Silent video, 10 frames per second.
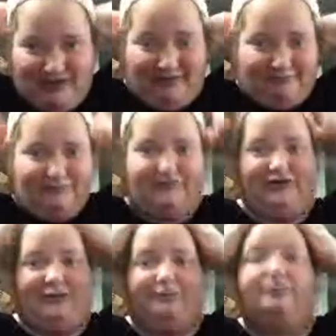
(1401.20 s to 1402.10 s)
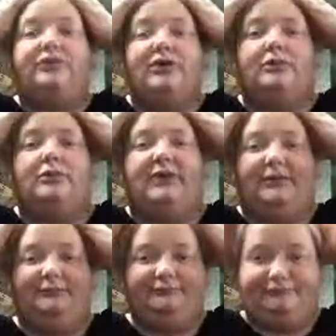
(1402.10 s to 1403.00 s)
Yeah, same. Little
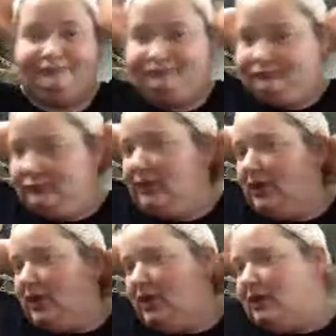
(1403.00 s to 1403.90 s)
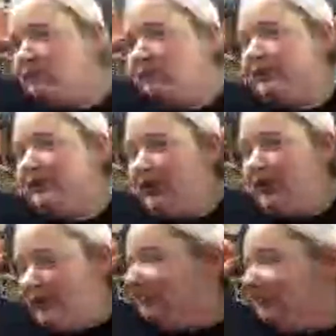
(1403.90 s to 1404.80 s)
big. But,
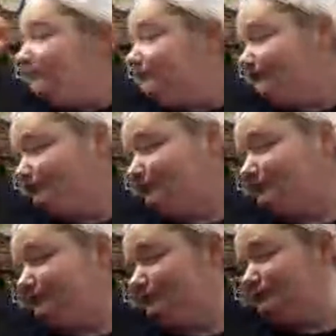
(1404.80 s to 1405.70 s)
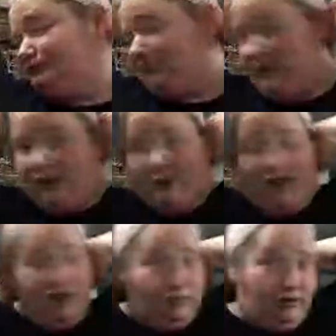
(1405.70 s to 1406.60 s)
I mean, it
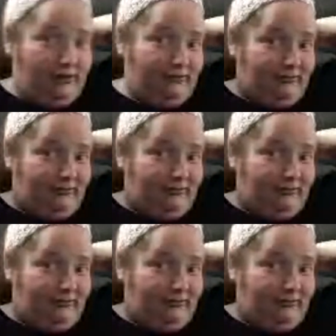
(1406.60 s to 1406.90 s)
works.